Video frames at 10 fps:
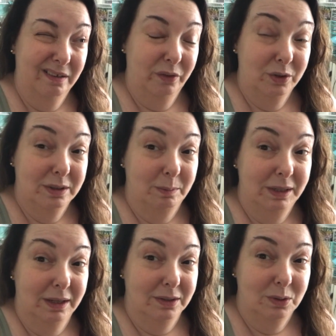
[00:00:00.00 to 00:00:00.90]
there's
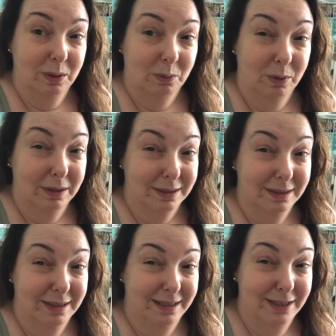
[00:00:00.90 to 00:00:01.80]
somebody else doing it with us.
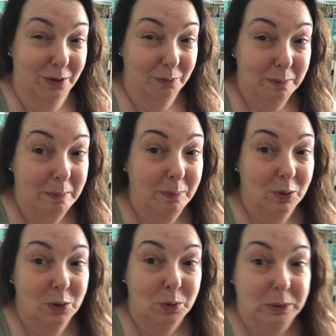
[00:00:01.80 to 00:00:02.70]
I don't
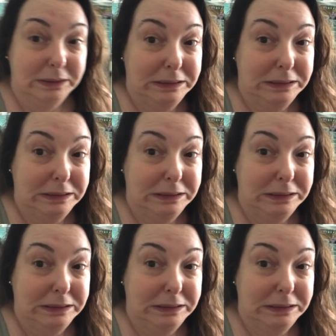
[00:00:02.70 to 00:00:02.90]
remember who.